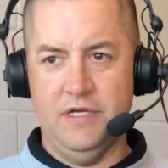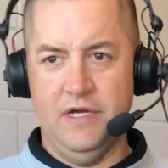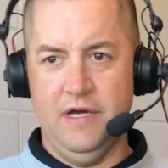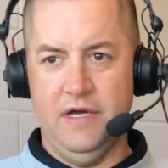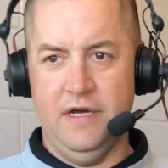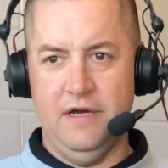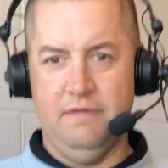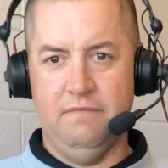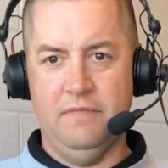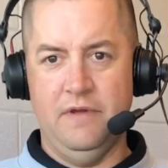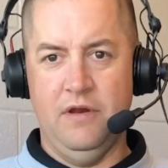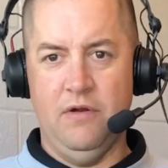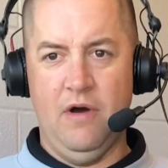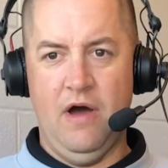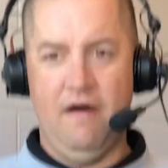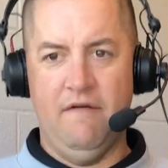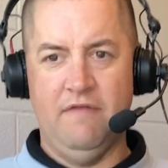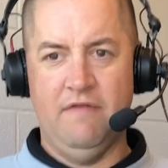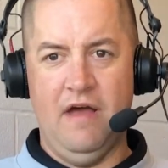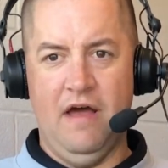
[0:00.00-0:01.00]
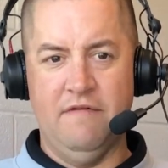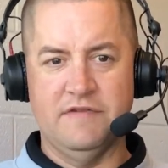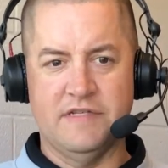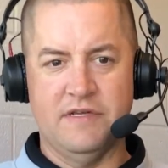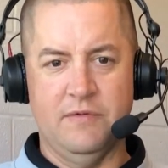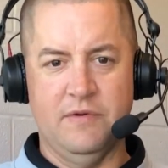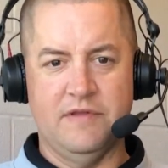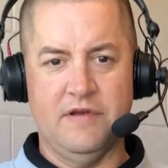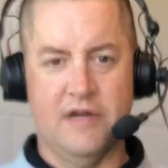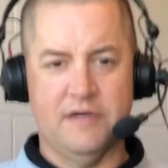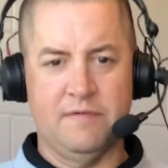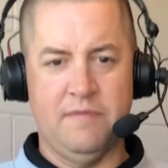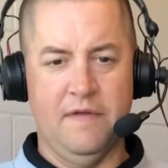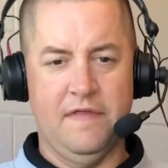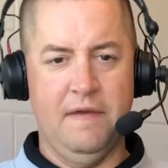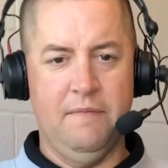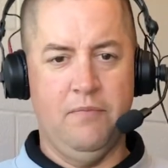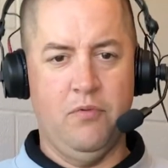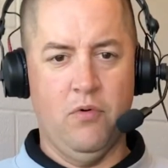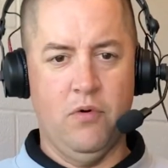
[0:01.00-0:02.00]
Obviously we talked about
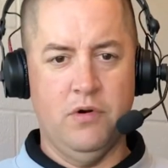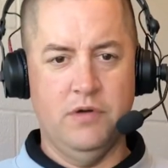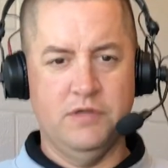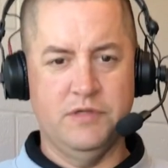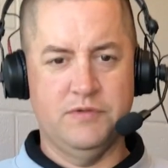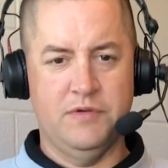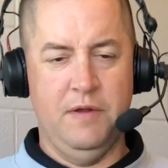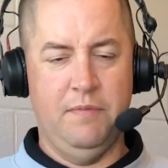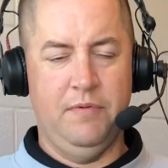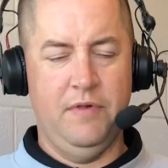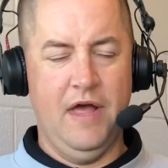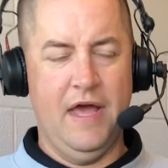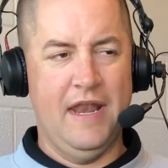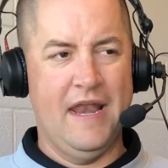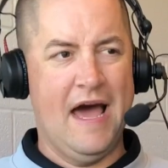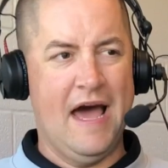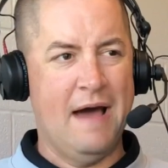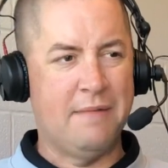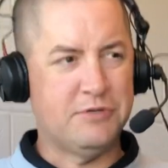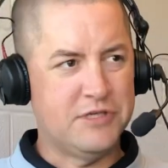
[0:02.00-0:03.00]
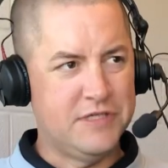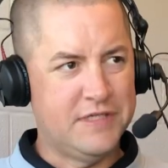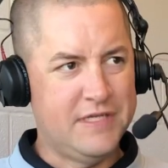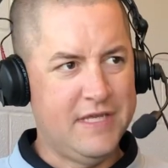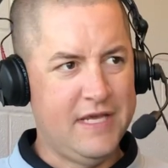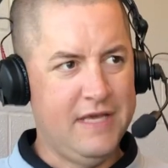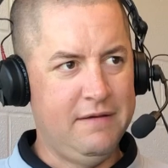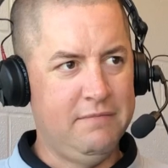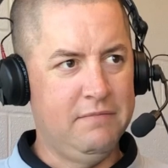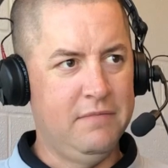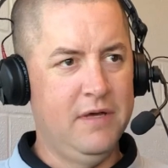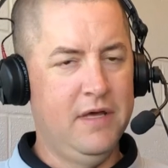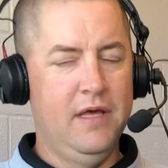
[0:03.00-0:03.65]
the importance when you play an option team.